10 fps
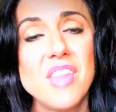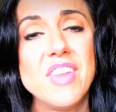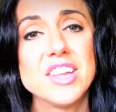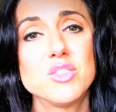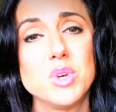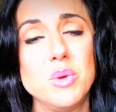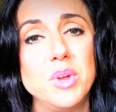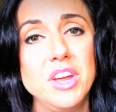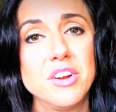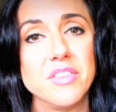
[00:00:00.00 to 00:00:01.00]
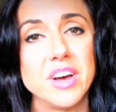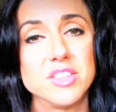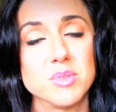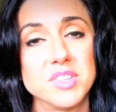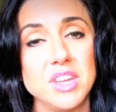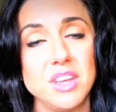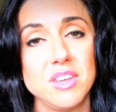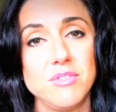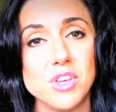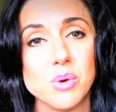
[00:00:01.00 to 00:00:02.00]
that's what you would enter. That's what's going
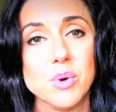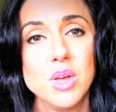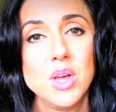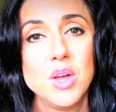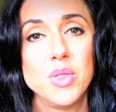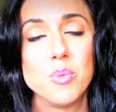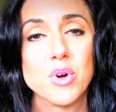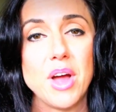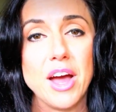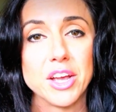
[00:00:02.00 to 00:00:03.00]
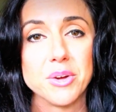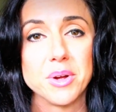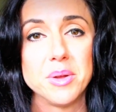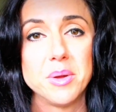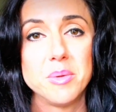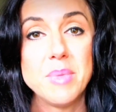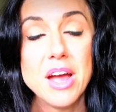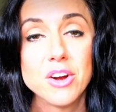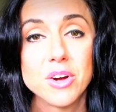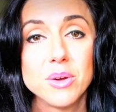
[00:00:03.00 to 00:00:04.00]
to give you the more accurate
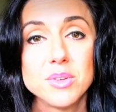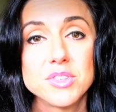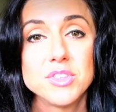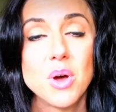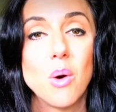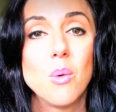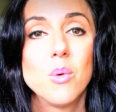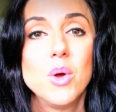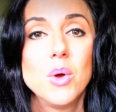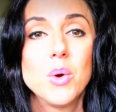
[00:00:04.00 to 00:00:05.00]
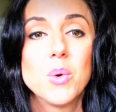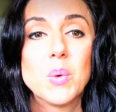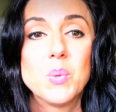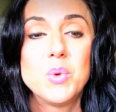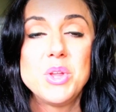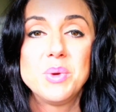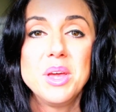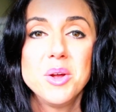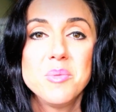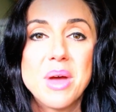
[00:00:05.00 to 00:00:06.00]
macros. So when you
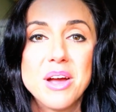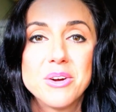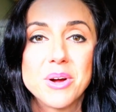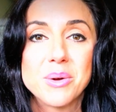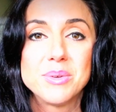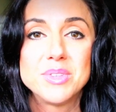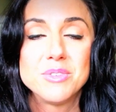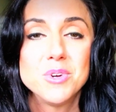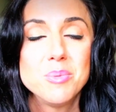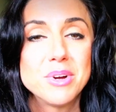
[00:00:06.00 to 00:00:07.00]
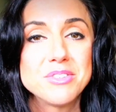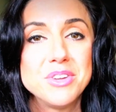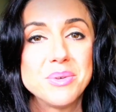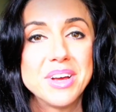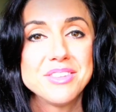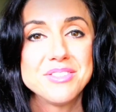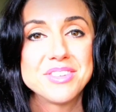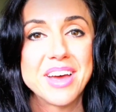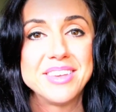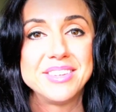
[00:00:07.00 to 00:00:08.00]
get your macros, if you're a person who
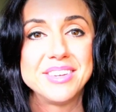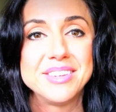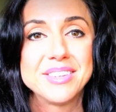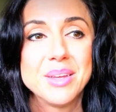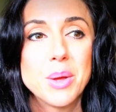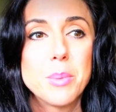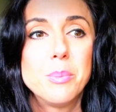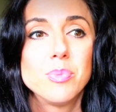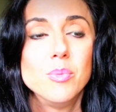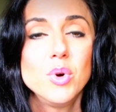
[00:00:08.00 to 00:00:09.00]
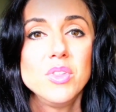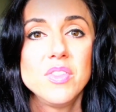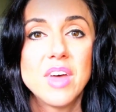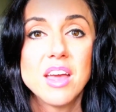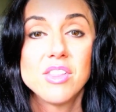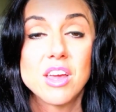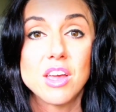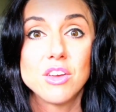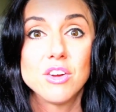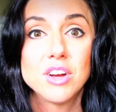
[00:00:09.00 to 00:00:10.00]
exercises, more than
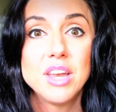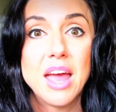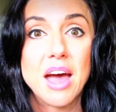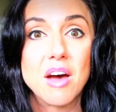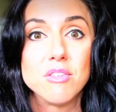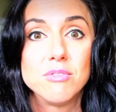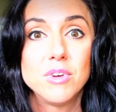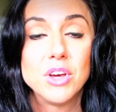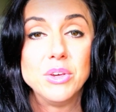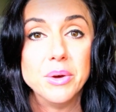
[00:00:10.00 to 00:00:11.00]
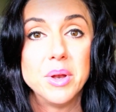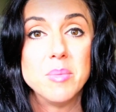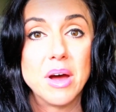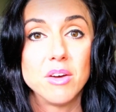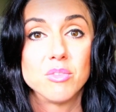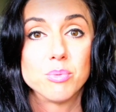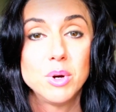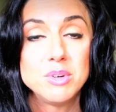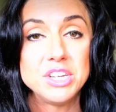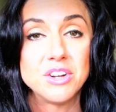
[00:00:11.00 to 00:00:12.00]
likely you're going to have a good amount of
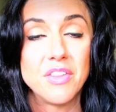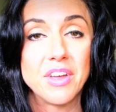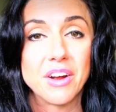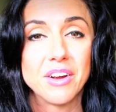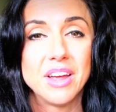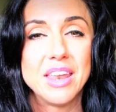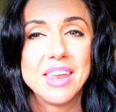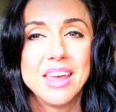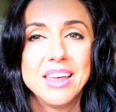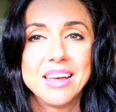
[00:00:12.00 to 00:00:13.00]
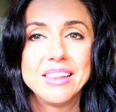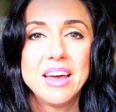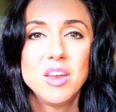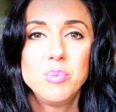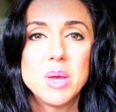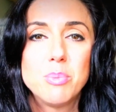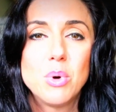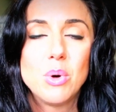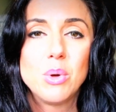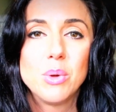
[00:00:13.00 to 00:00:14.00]
protein on there. And a lot of
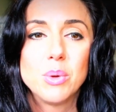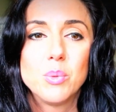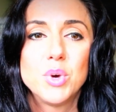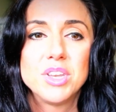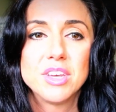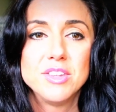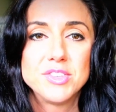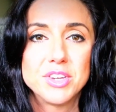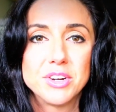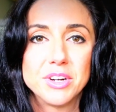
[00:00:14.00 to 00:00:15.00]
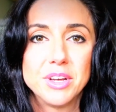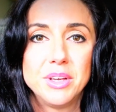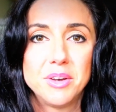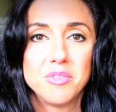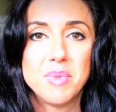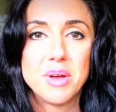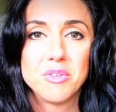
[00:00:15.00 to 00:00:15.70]
people would consider a good amount